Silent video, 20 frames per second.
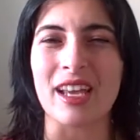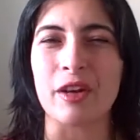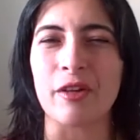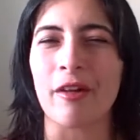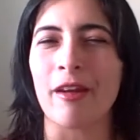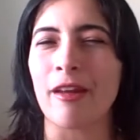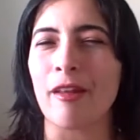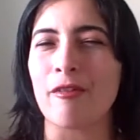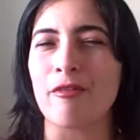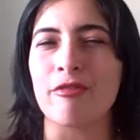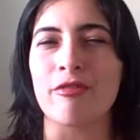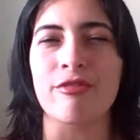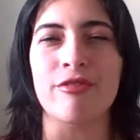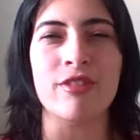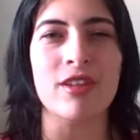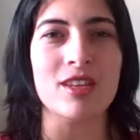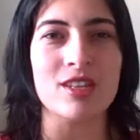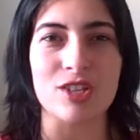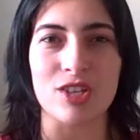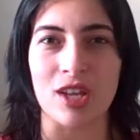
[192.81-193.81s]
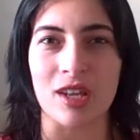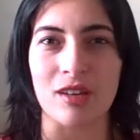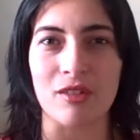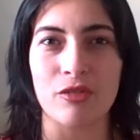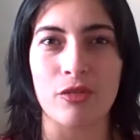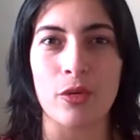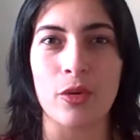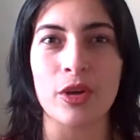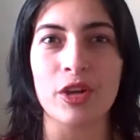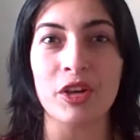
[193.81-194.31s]
and create a vision
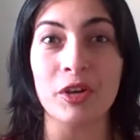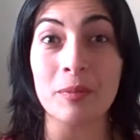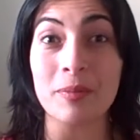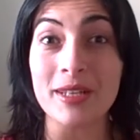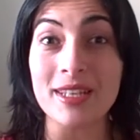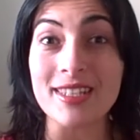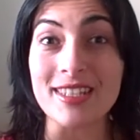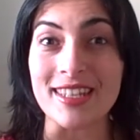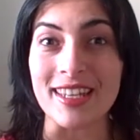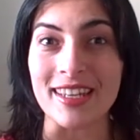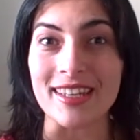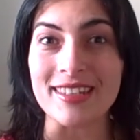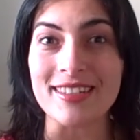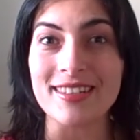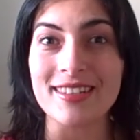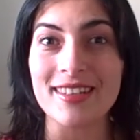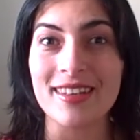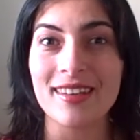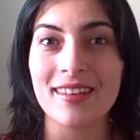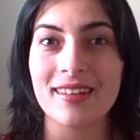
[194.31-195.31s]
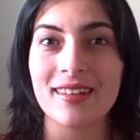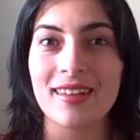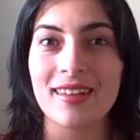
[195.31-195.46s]
for your business